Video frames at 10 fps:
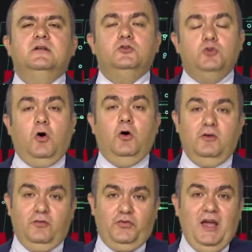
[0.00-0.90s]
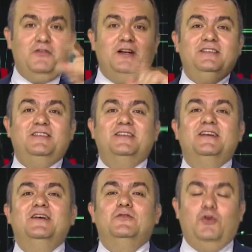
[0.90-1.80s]
your favorite
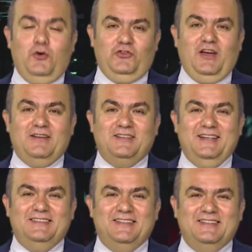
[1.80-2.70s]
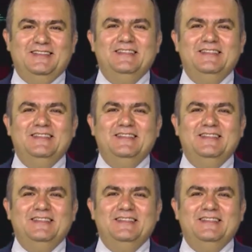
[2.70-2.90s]
first check writer.